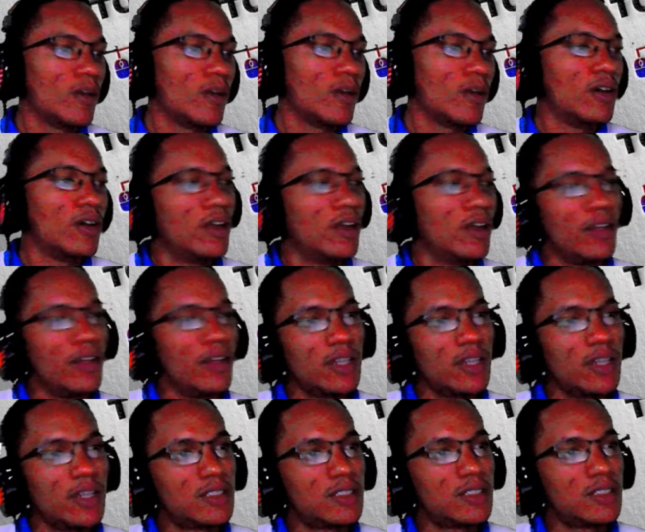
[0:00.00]
And that's
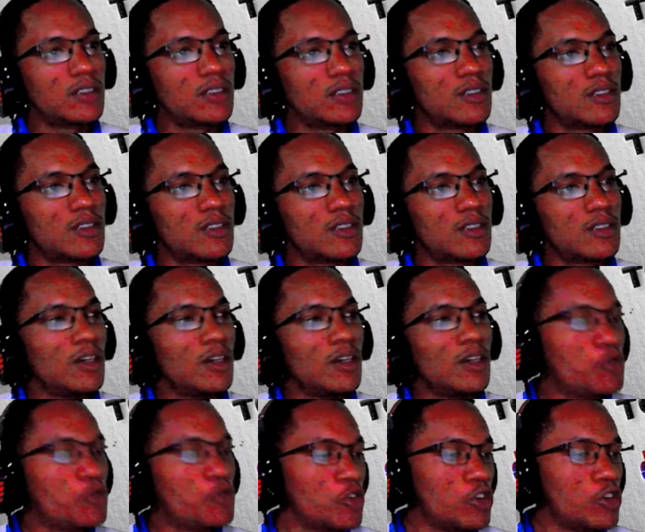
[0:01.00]
it
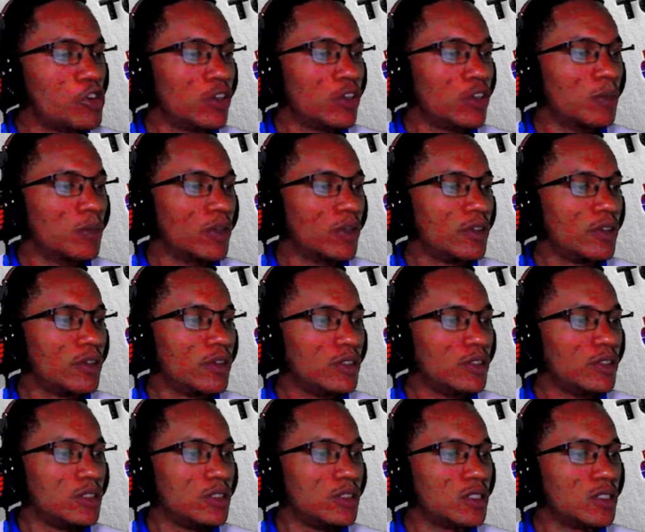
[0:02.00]
for number
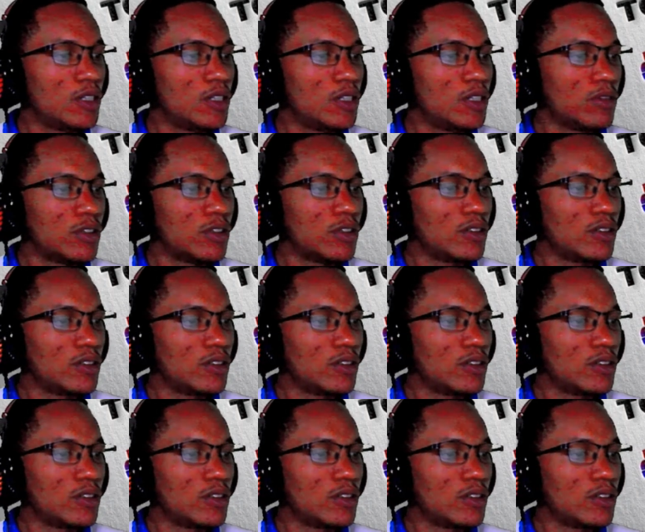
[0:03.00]
37.